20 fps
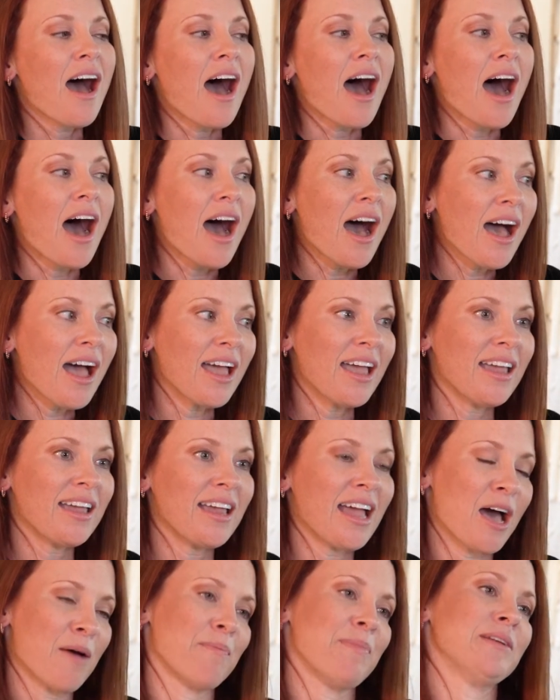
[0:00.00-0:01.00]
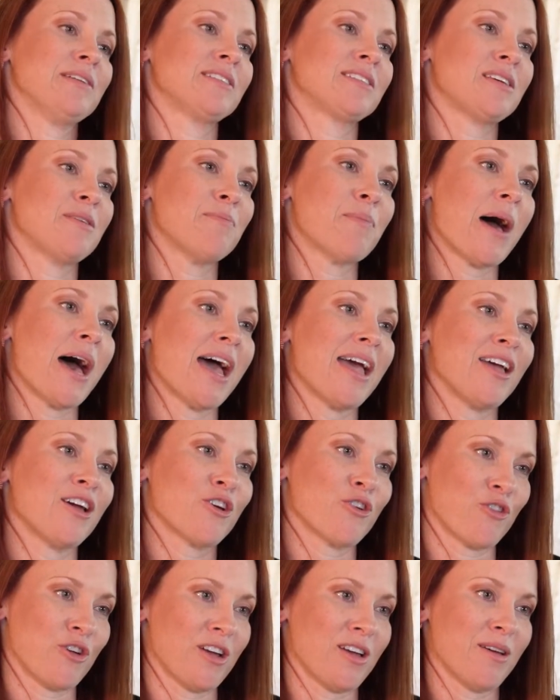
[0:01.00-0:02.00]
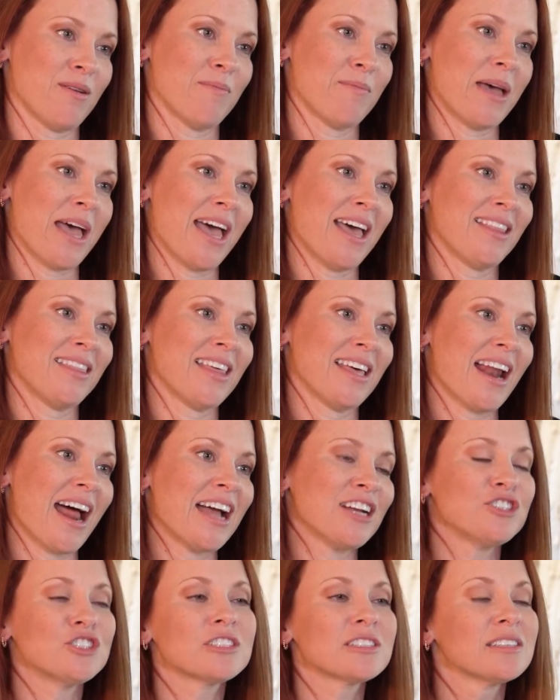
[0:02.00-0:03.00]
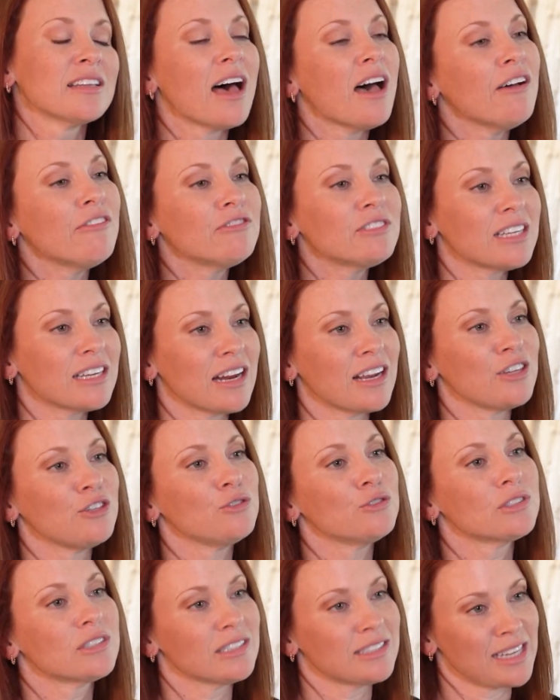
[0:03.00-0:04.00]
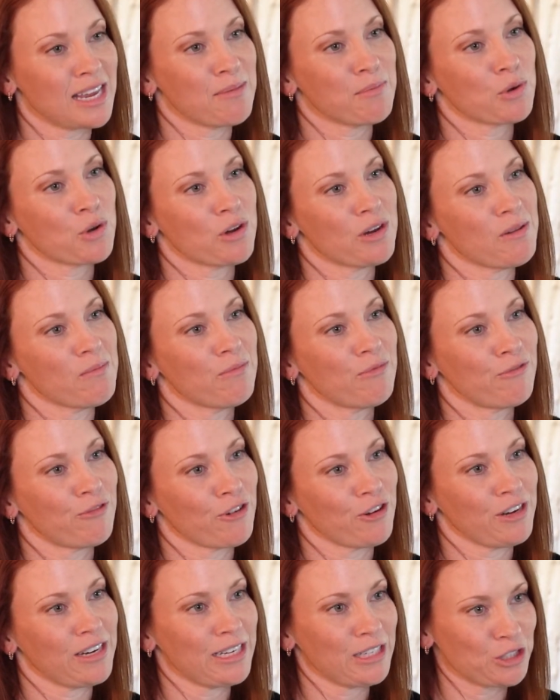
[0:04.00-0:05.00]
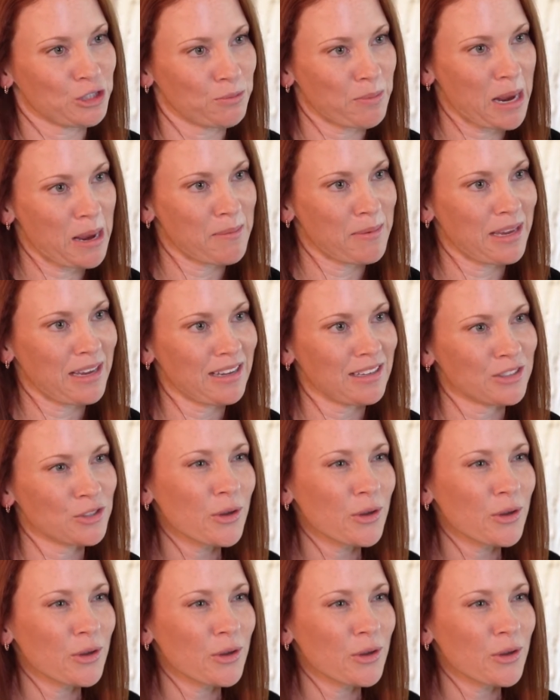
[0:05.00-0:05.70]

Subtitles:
I happened to buy a crib that I just left, and I use the same crib for each baby.